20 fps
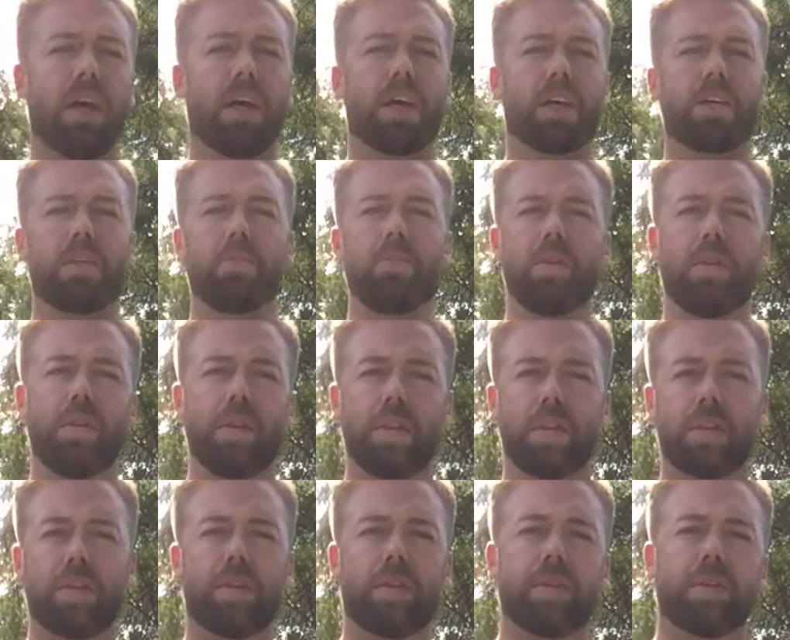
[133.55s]
A community
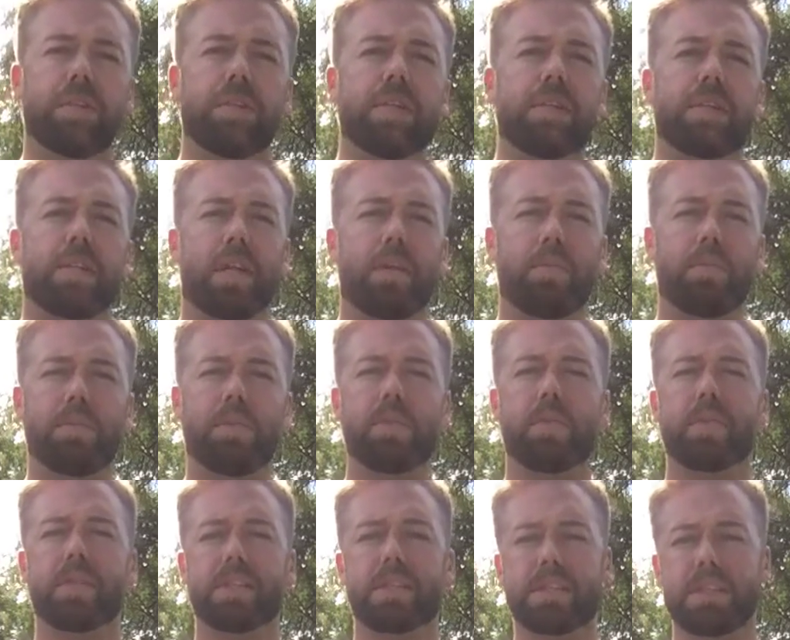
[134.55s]
nurse is able
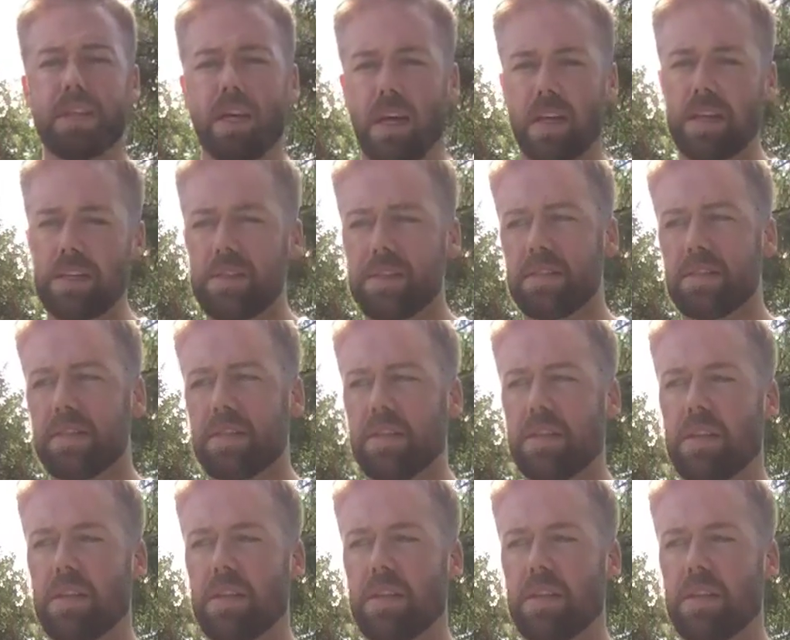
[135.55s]
to assess